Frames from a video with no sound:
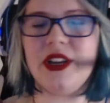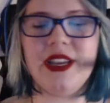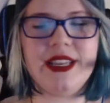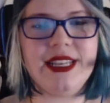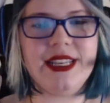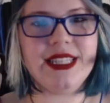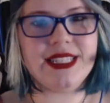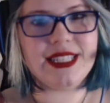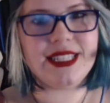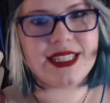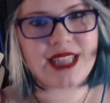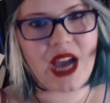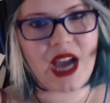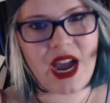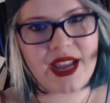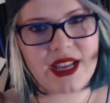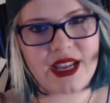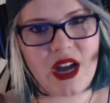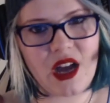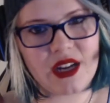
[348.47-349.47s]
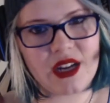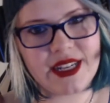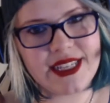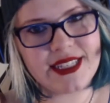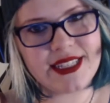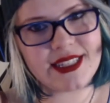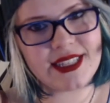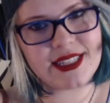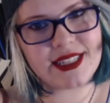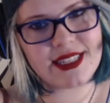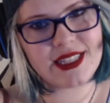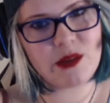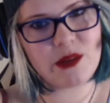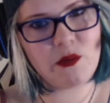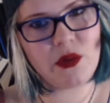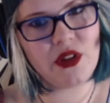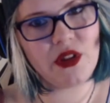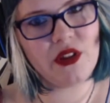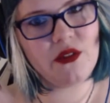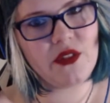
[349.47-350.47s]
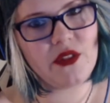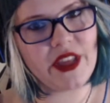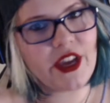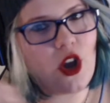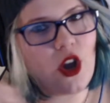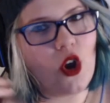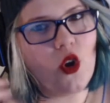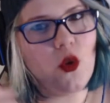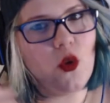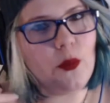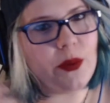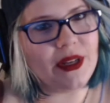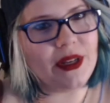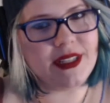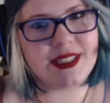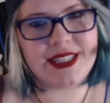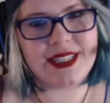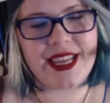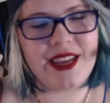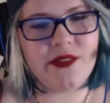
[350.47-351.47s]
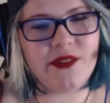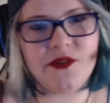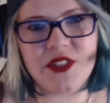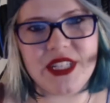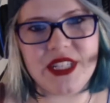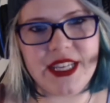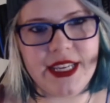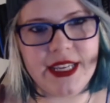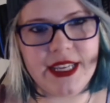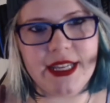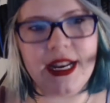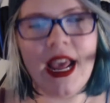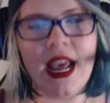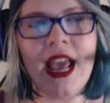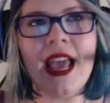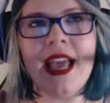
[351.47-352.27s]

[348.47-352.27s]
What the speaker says: He's this icon. He's this symbol of, like, hope and safety, and